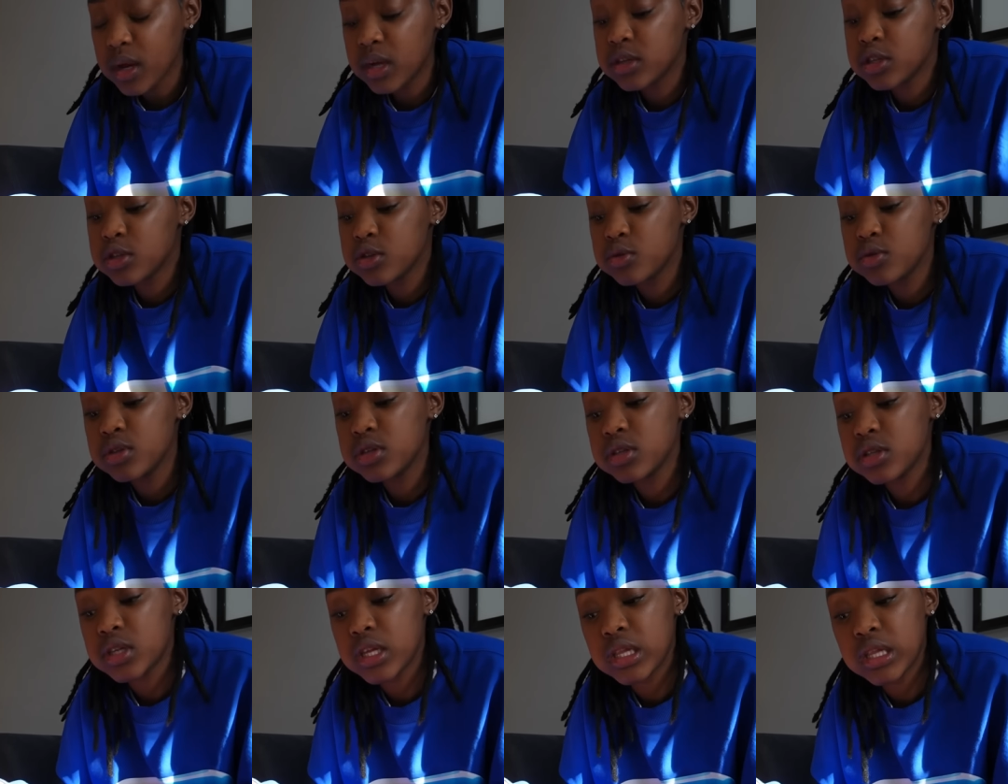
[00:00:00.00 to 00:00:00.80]
I just
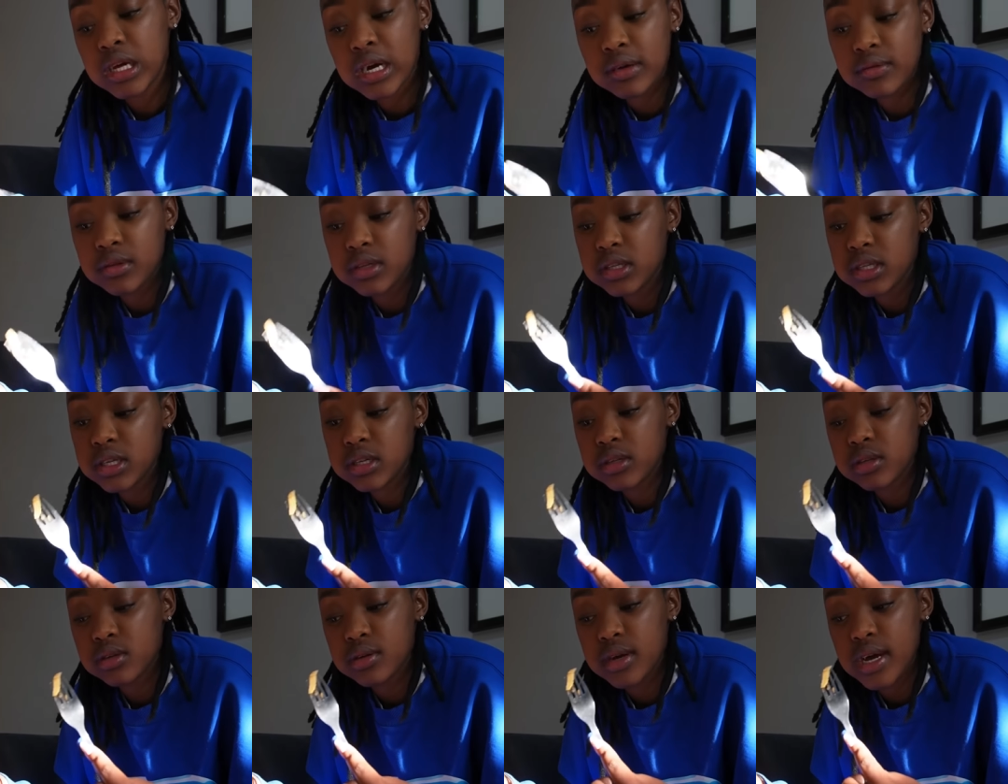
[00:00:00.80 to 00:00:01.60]
noticed that the
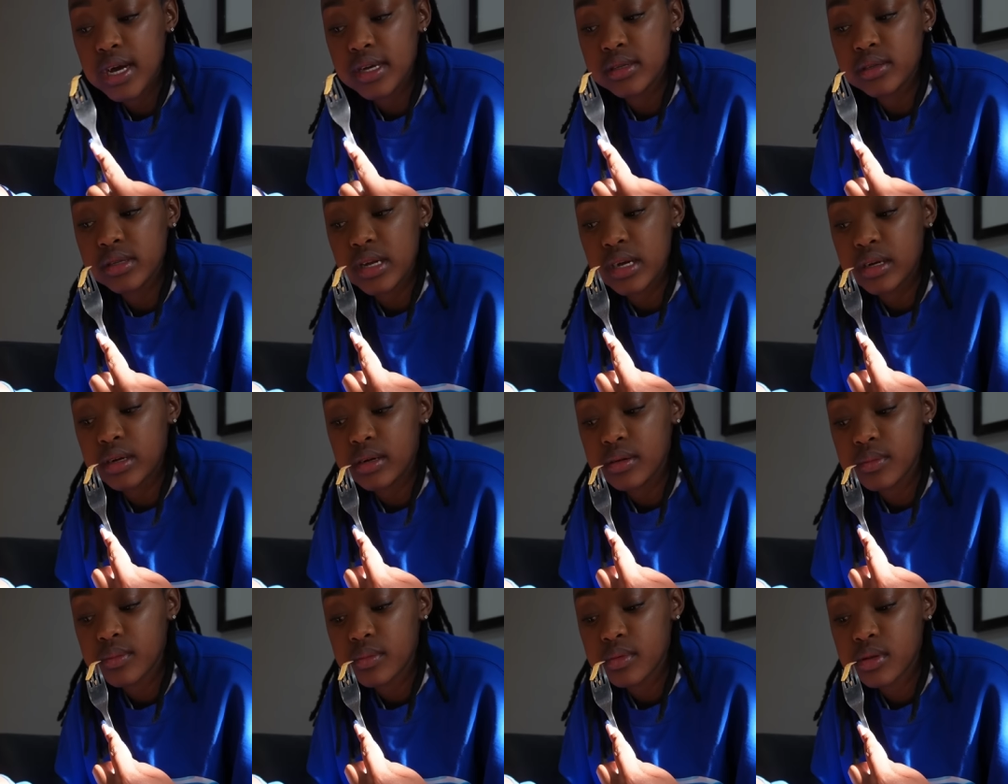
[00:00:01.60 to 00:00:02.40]
aftertaste has
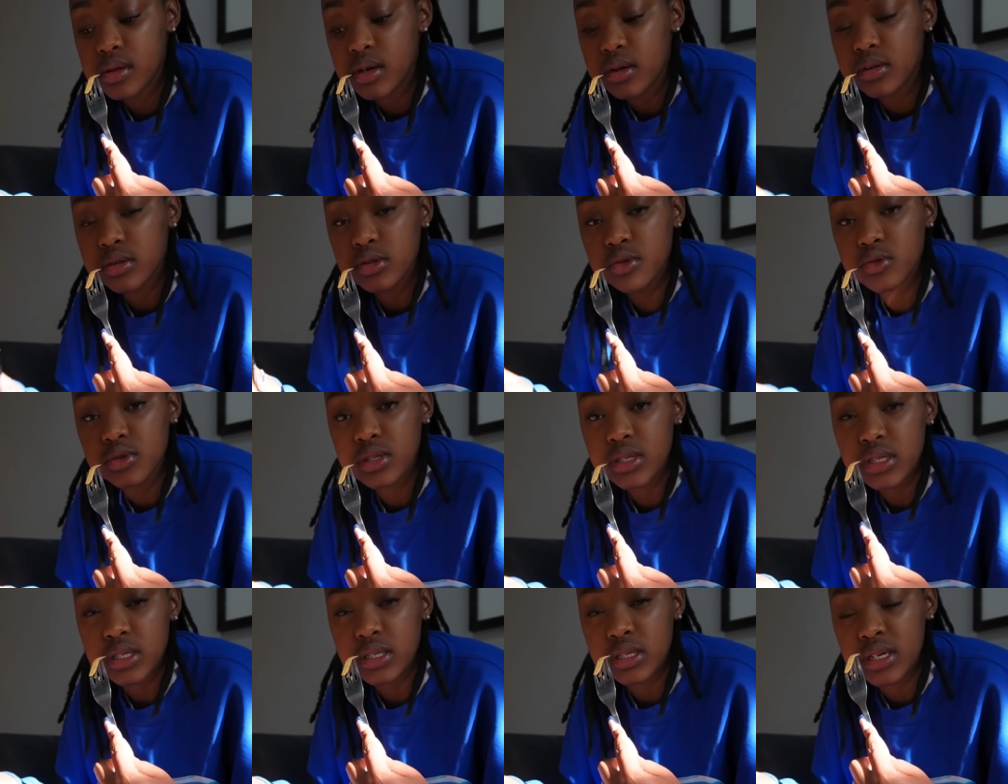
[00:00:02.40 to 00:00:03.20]
like, the
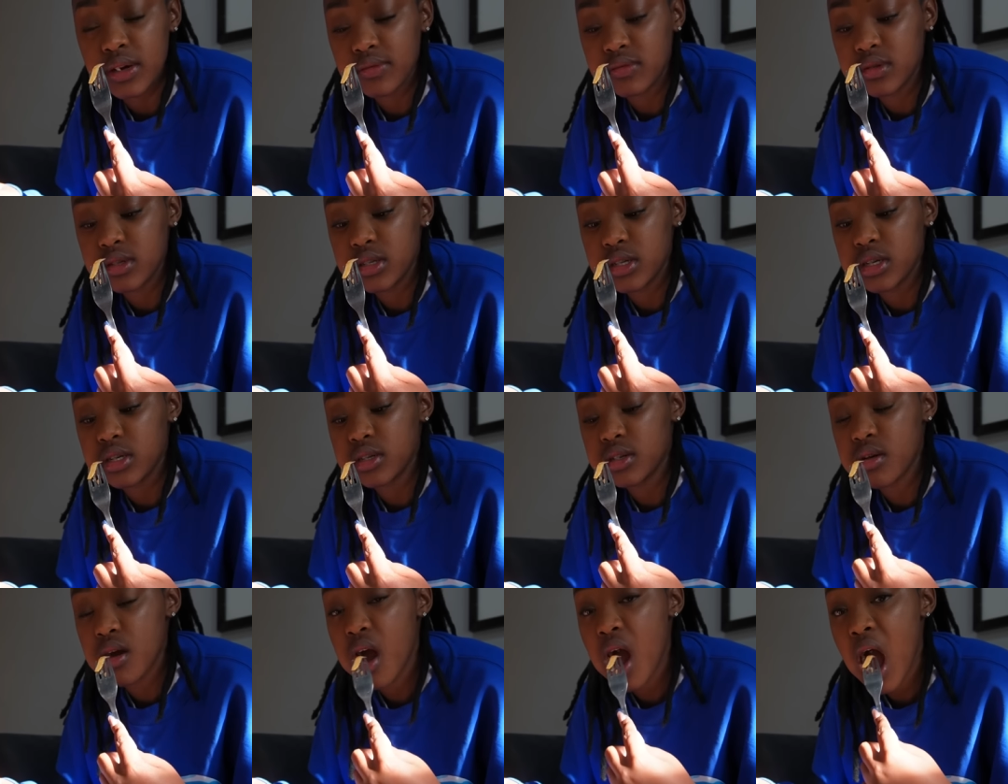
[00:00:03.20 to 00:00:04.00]
sauce has an
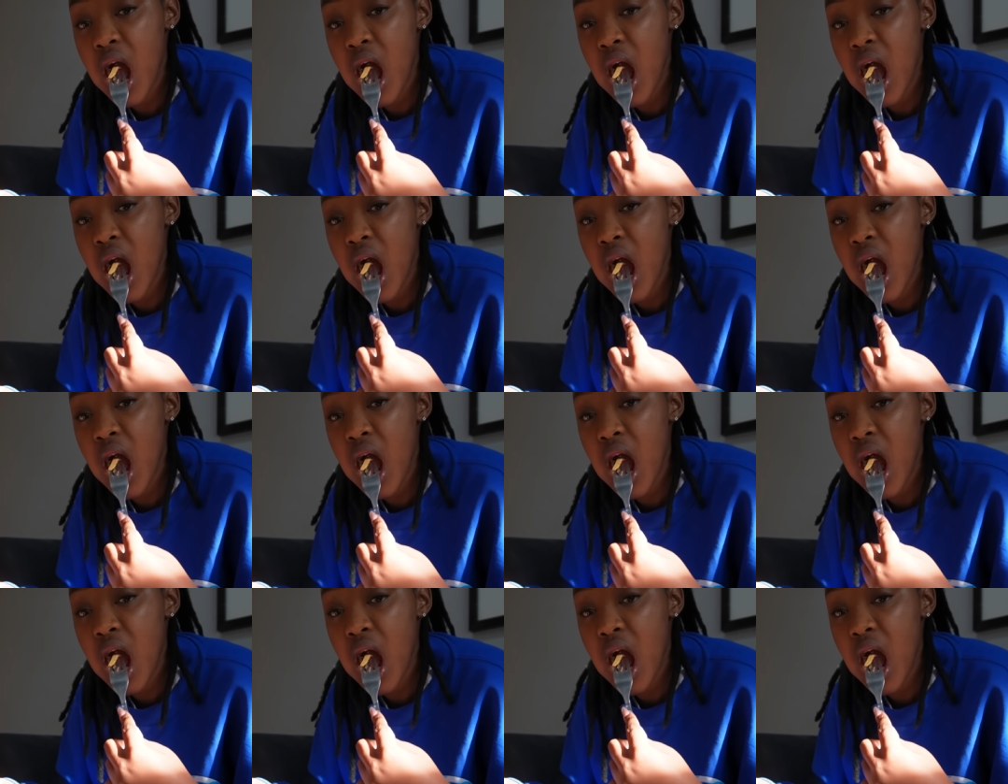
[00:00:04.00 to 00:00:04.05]
aftertaste.